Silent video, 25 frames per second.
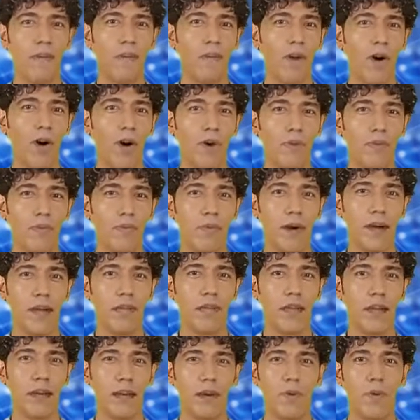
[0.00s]
All free
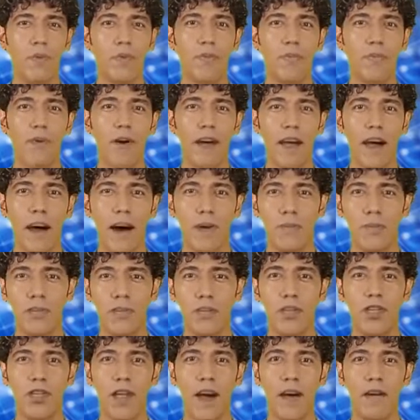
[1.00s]
to you, but it helps
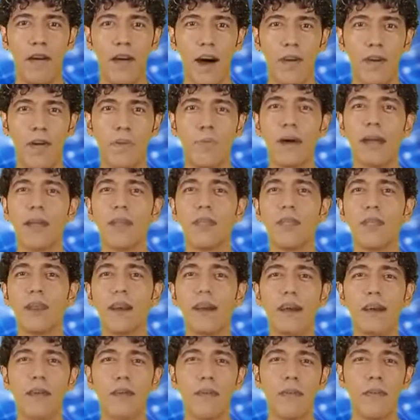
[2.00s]
the channel out
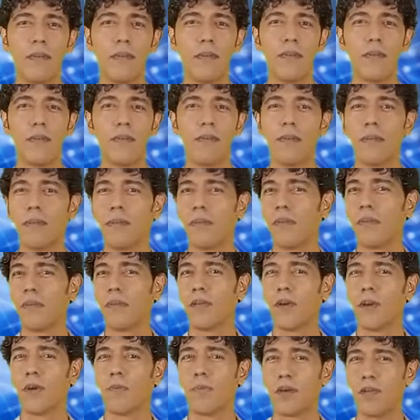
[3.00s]
immensely.
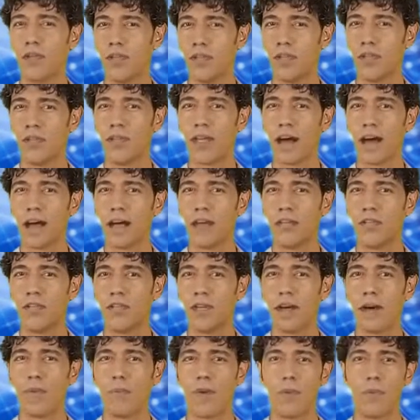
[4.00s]
Your mission today is
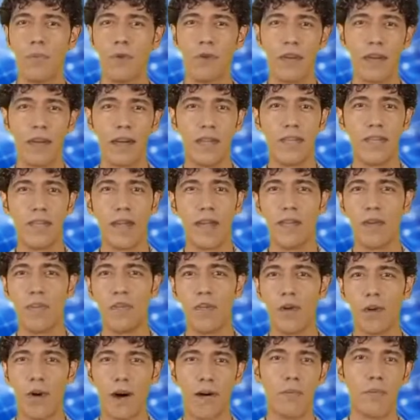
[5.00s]
to come up with an
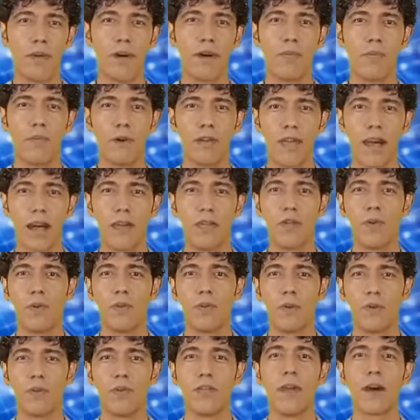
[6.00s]
incentive to offer your potential
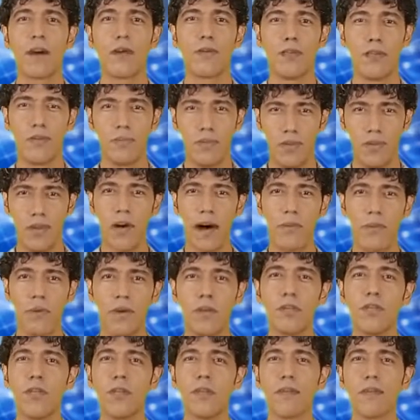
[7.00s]
newsletter
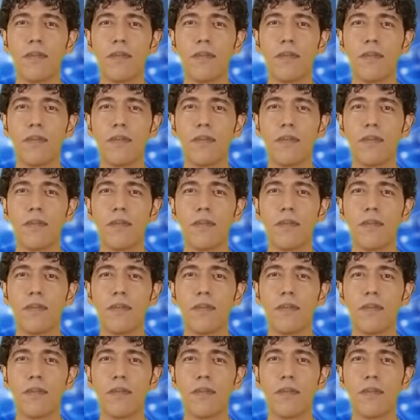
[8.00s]
subscribers.